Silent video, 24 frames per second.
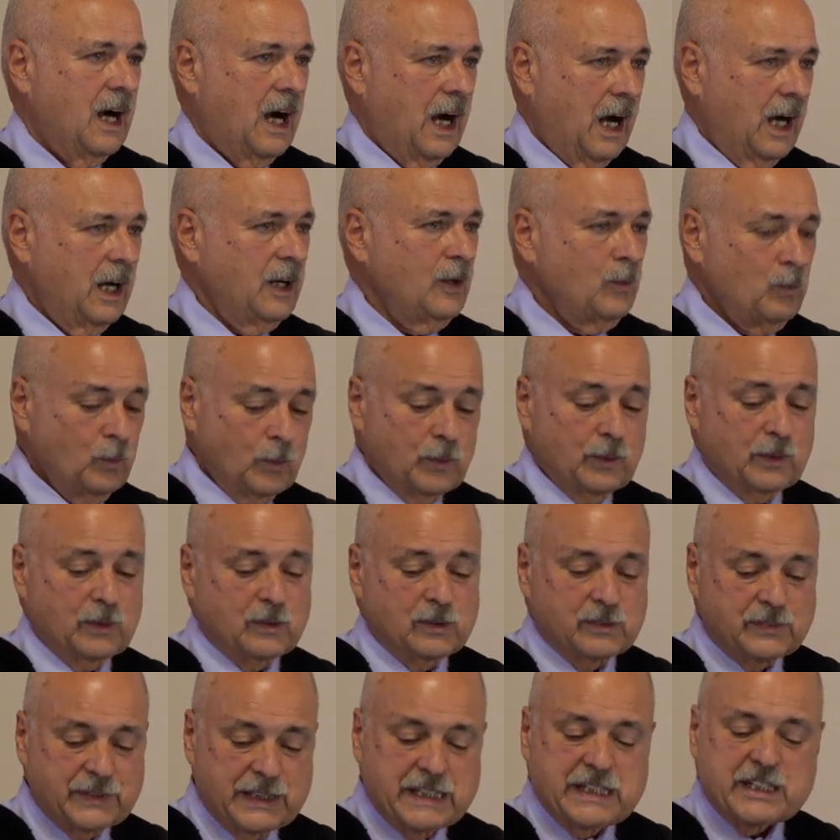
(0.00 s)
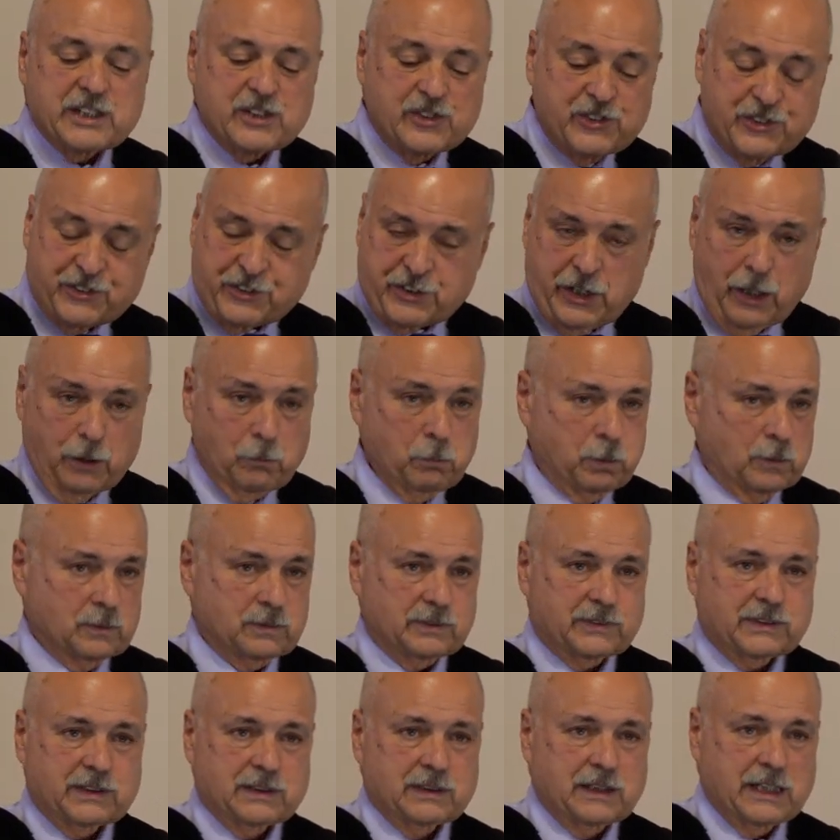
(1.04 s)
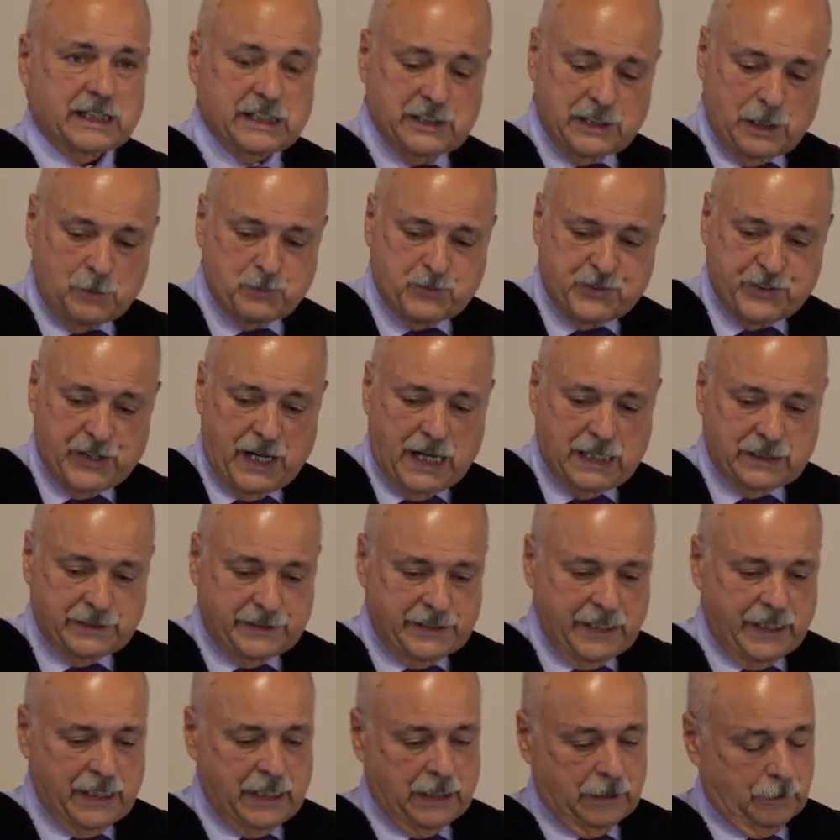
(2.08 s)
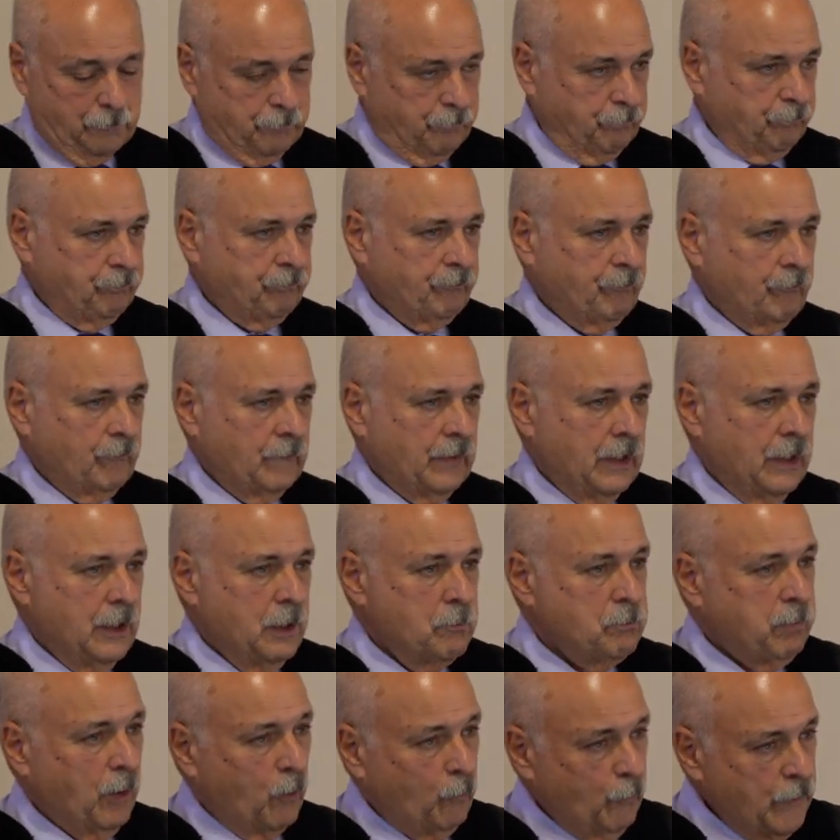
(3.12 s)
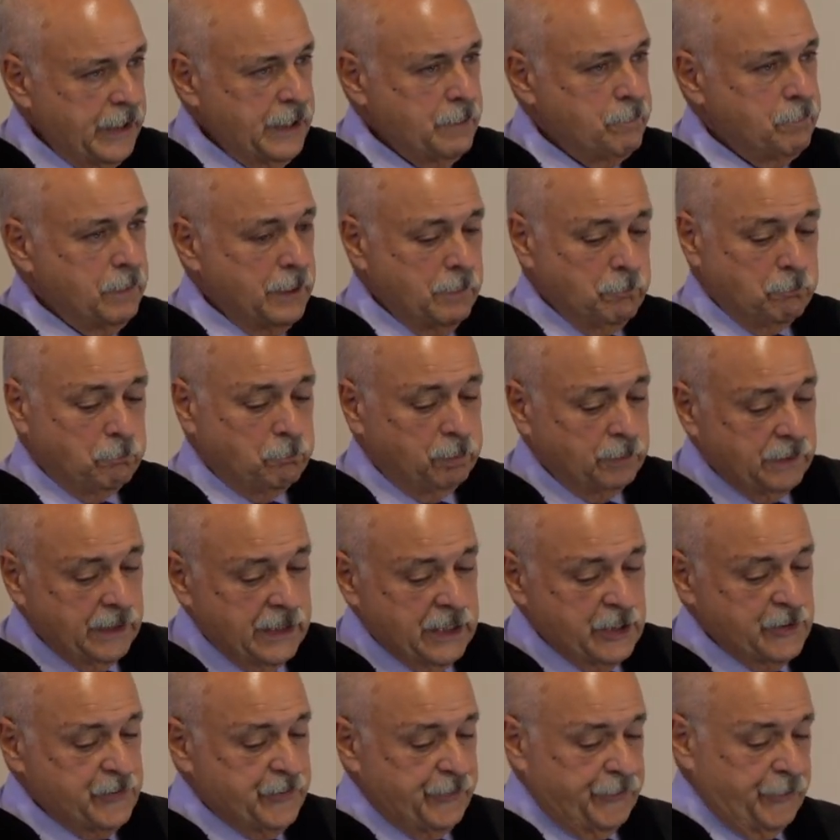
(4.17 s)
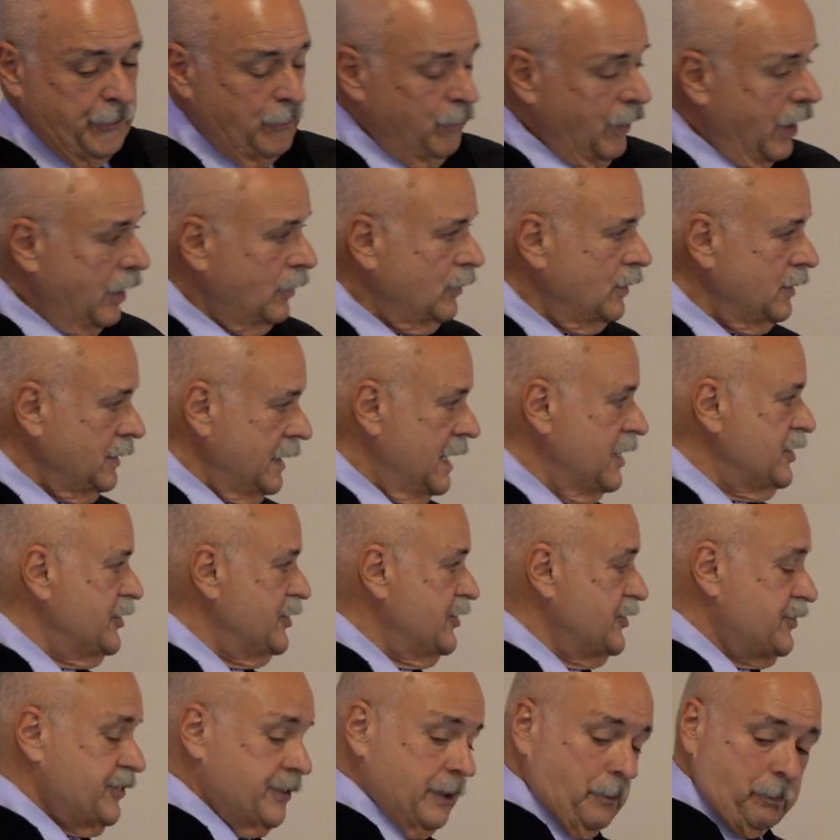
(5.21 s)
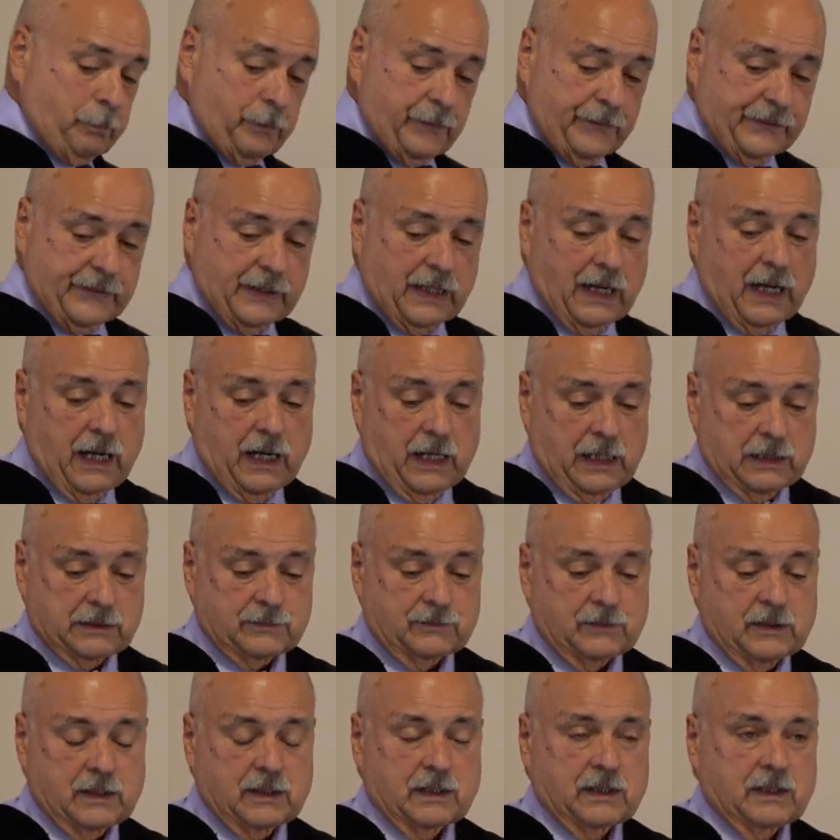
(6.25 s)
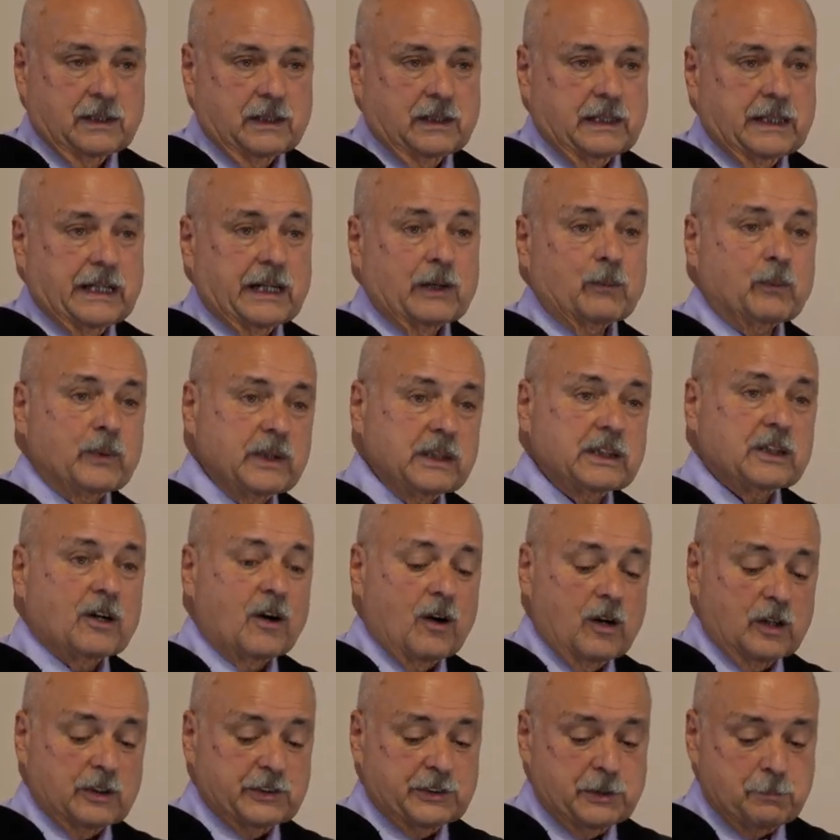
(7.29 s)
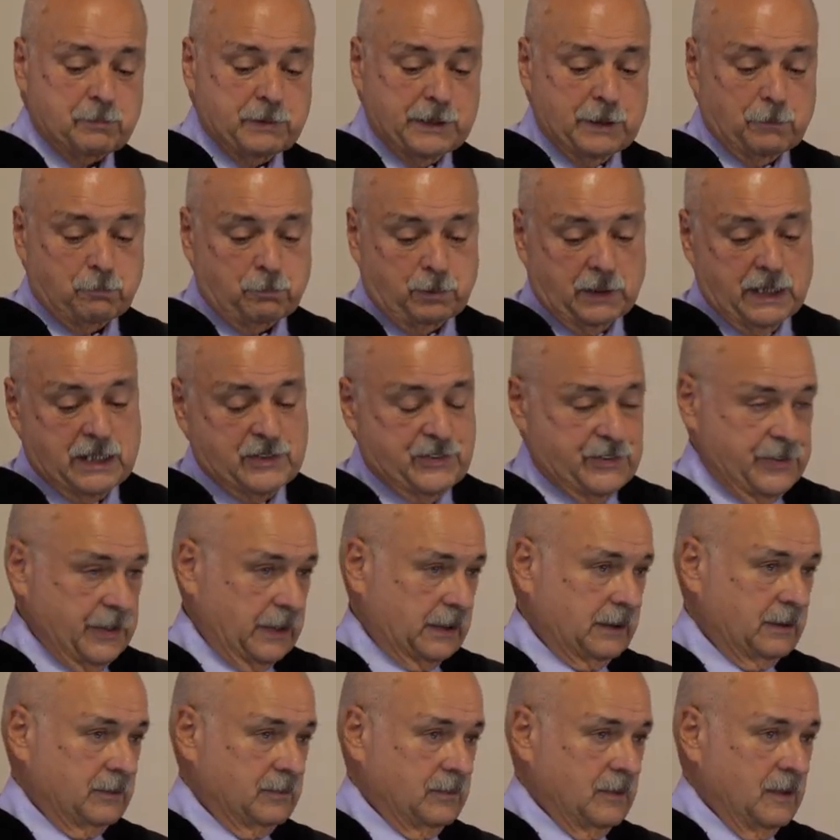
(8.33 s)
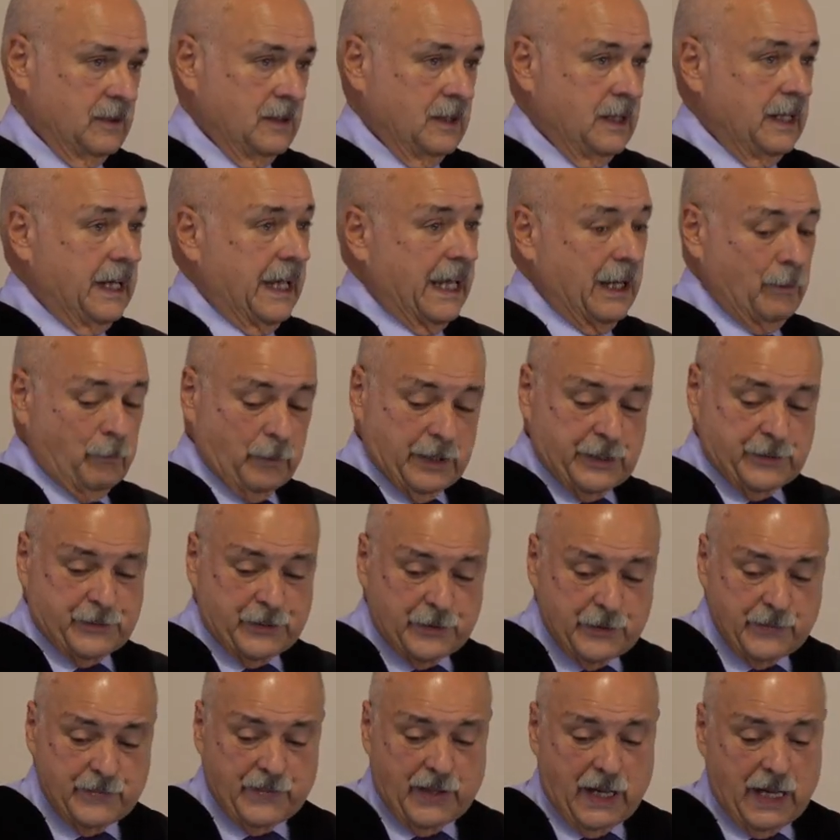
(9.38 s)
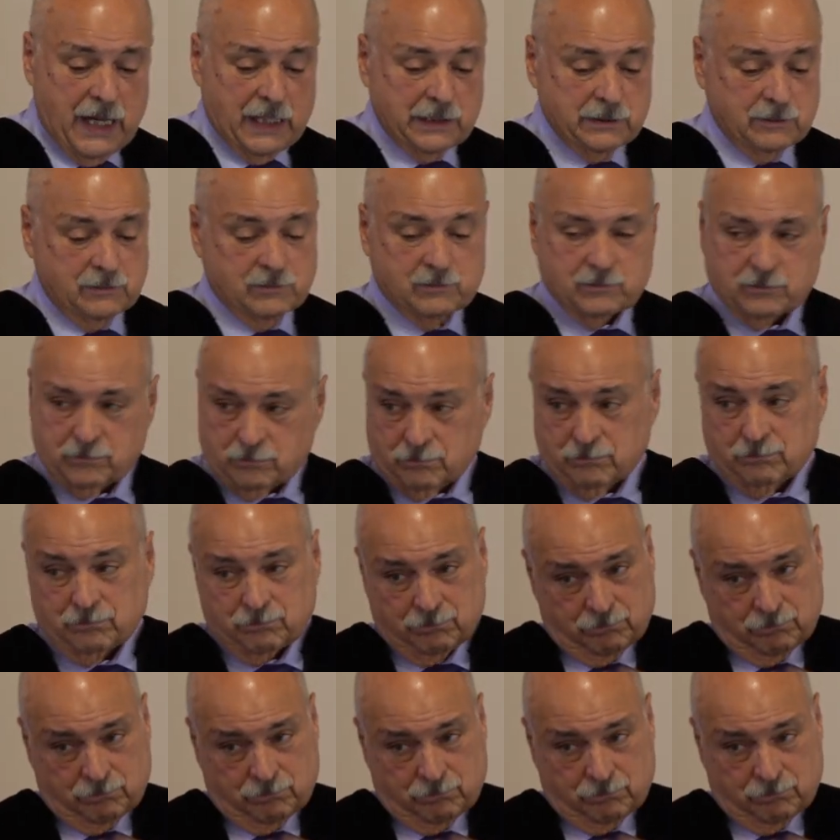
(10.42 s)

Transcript: Our world is jumbled and upside down, but we've been blessed through our relationship with God, and we're called to be a blessing. And we do that,